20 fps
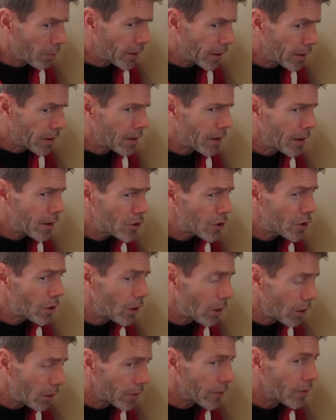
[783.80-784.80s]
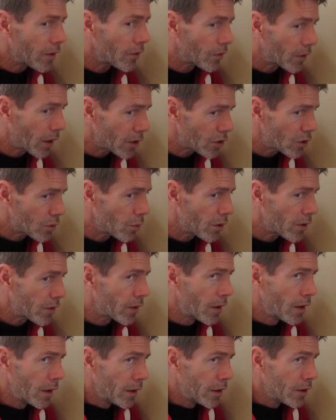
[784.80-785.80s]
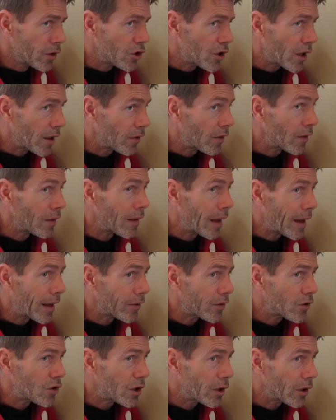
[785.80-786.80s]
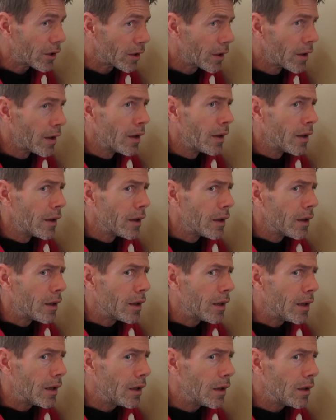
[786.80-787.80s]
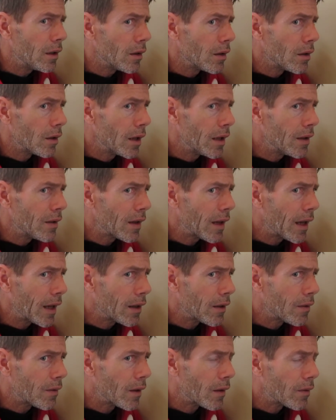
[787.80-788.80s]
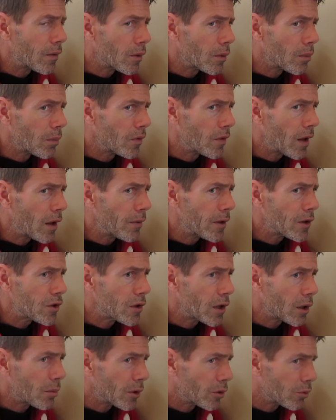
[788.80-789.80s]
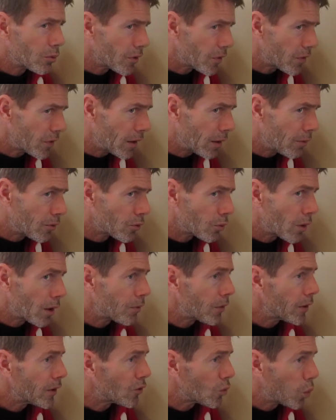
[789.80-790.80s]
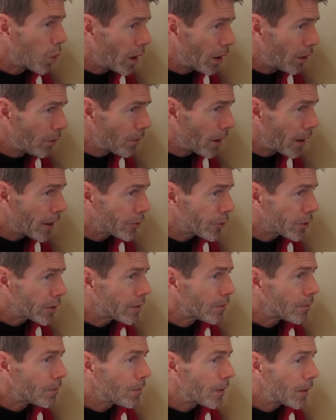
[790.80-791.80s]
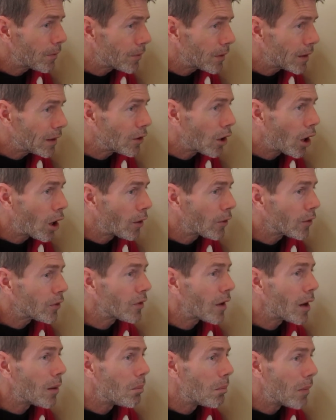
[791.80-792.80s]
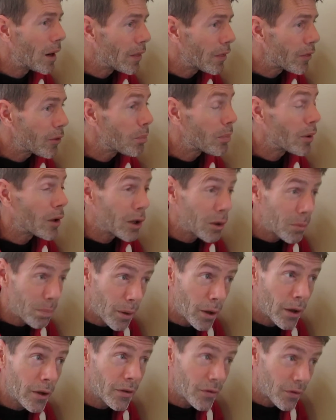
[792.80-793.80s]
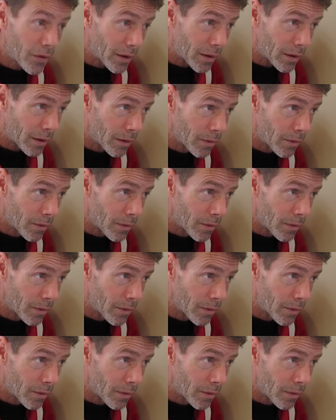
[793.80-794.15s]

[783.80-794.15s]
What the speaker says: an initial discussion with Jason last year, he indicated that the Salvation Army receives $1,250 a month per person